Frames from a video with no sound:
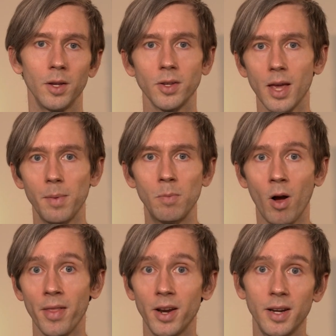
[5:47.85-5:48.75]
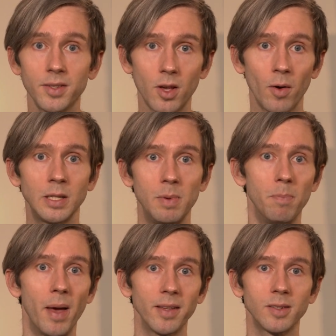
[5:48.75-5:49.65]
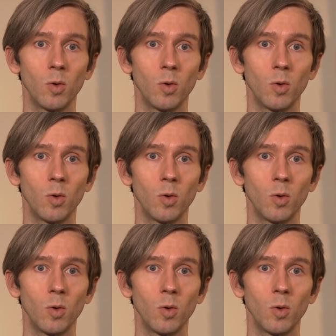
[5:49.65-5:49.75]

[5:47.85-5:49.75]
So keep in mind that it is going to be best